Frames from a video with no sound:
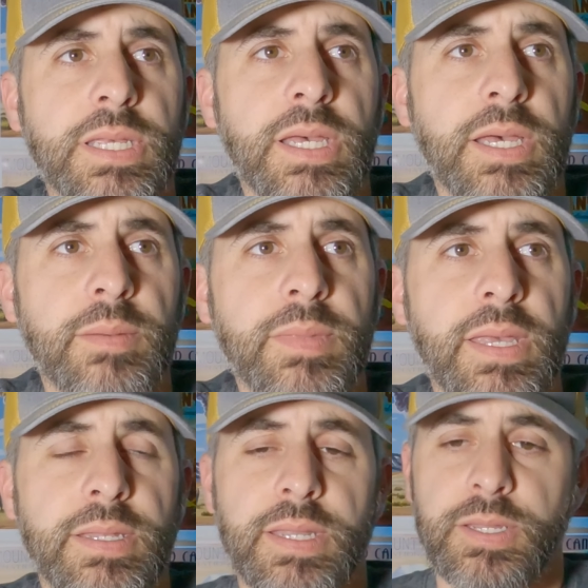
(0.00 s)

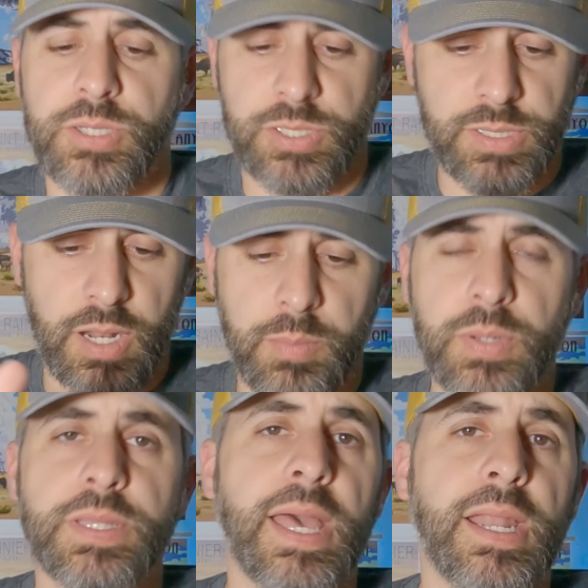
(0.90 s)
and just
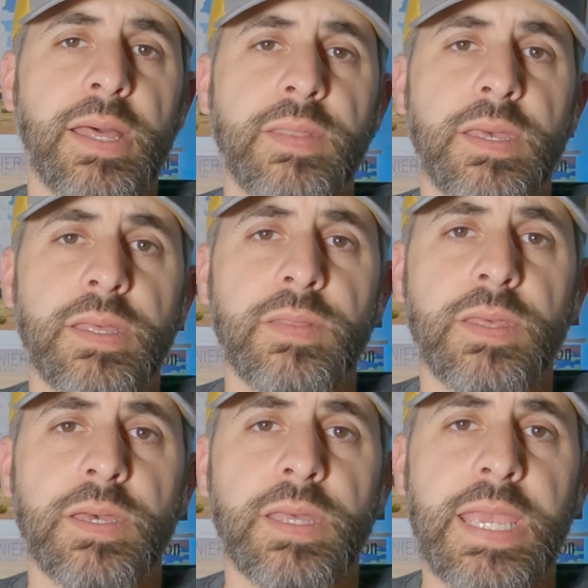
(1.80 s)
put that on
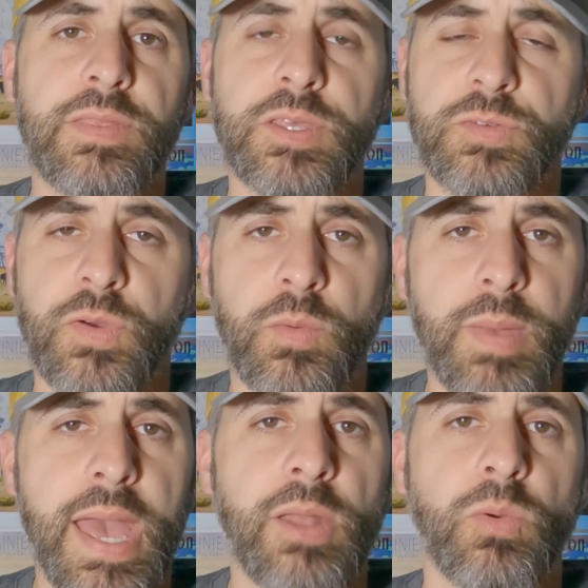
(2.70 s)
the 1/8-inch foam
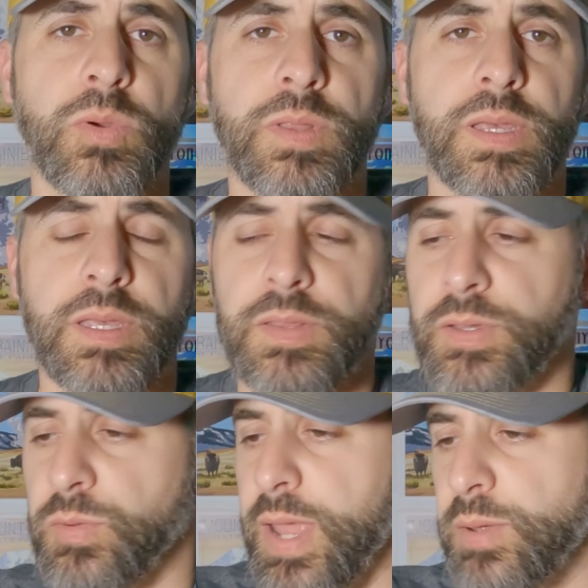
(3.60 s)
mat or the
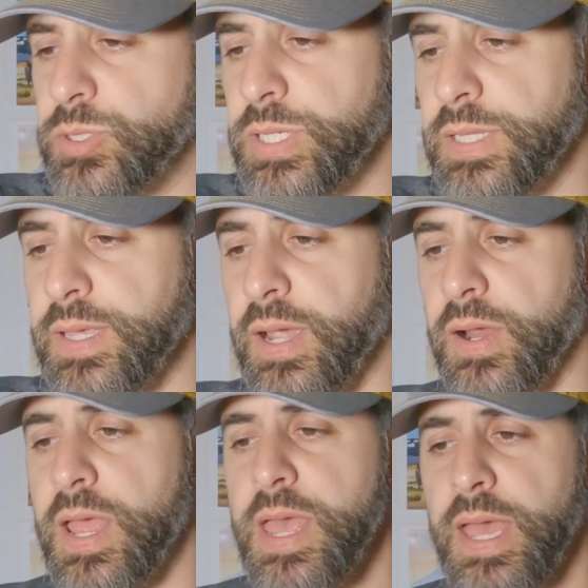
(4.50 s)
ground sheet
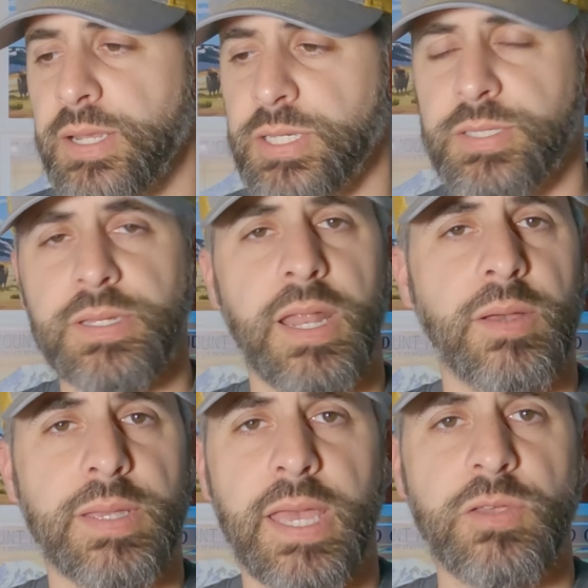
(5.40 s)
there, and just
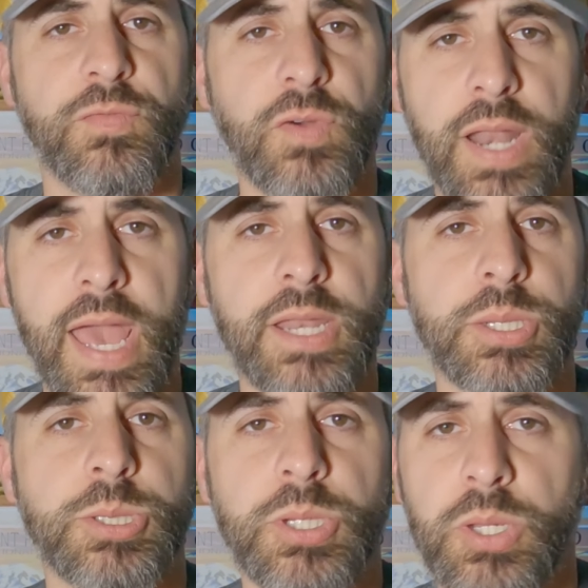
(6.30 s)
get your foot out of your
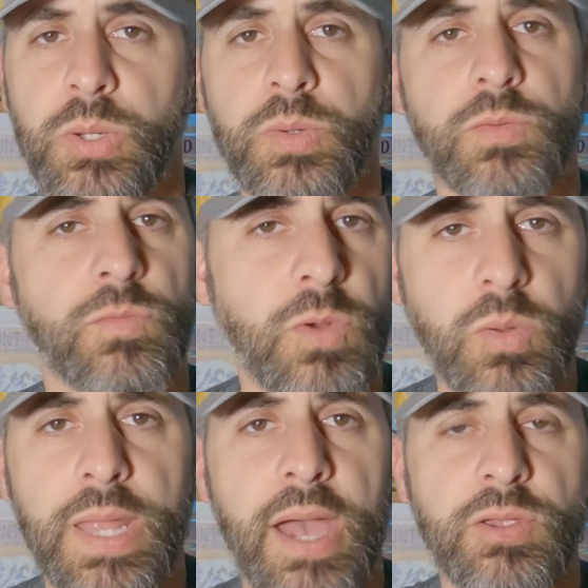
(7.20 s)
shoe,
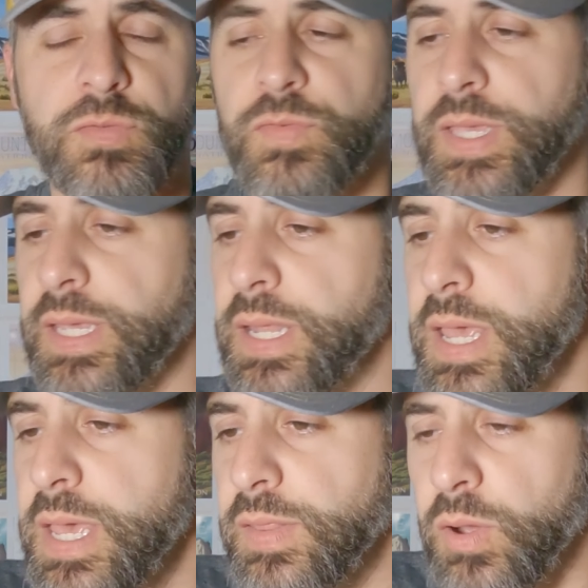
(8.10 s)
roll out your feet,
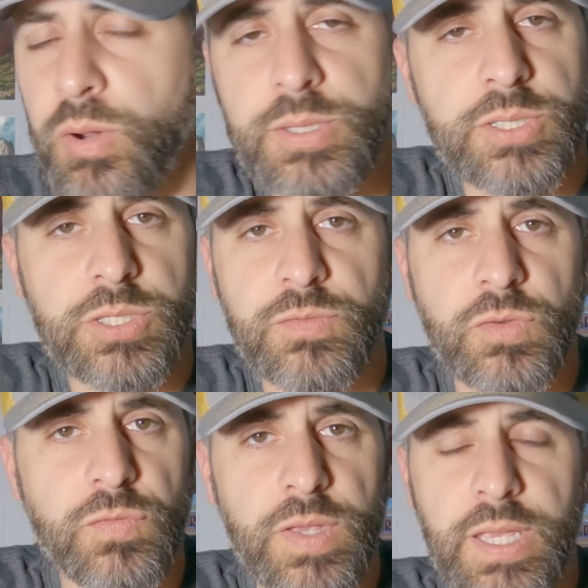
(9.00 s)
the arches of your
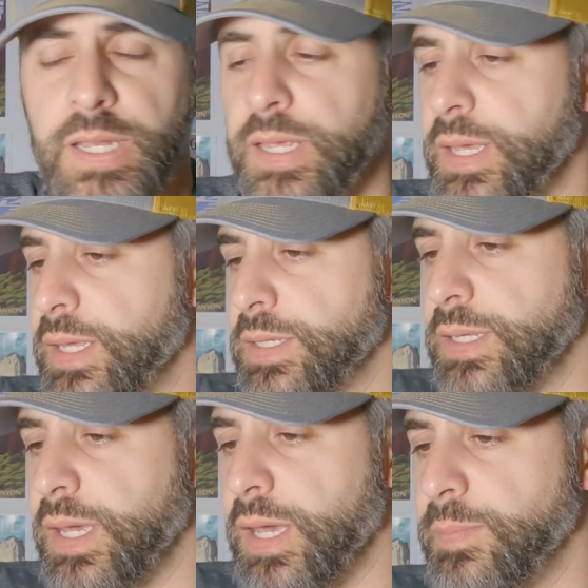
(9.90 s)
feet,
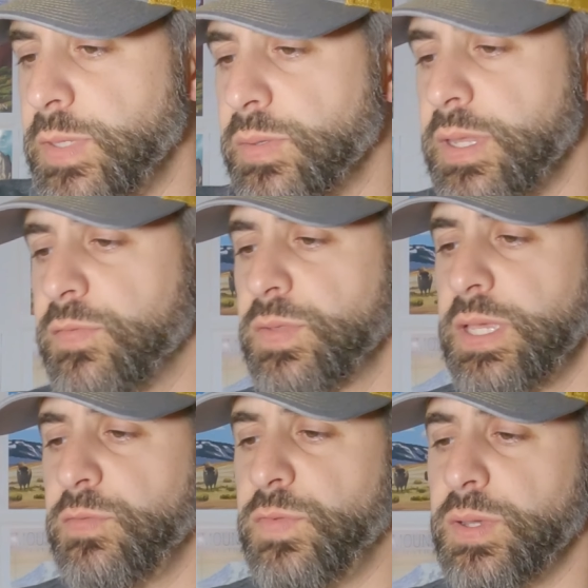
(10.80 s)
and you'll
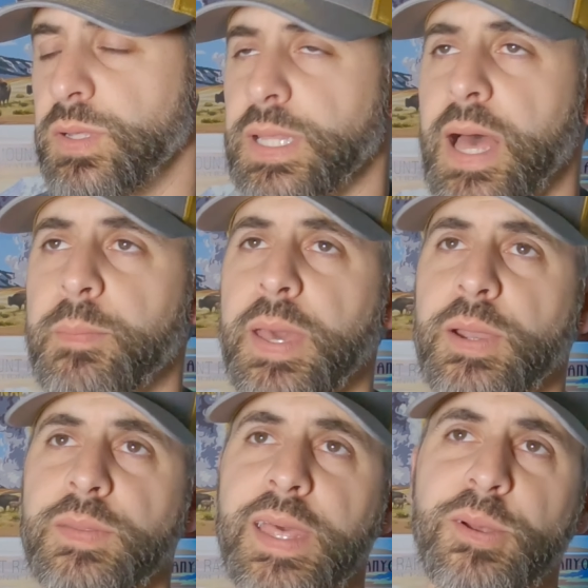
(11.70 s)
definitely feel a lot better. And that